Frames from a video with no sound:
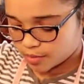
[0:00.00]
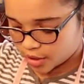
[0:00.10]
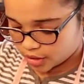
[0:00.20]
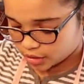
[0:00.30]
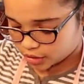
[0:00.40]

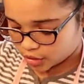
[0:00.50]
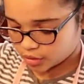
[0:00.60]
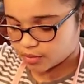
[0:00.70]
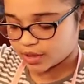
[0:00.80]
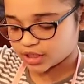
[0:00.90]
but
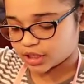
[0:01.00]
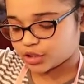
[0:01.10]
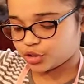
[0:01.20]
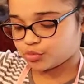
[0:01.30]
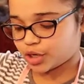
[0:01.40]
don't mix it
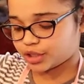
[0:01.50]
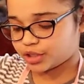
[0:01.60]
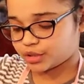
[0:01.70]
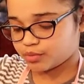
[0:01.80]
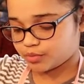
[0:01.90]
too
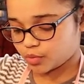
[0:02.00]
much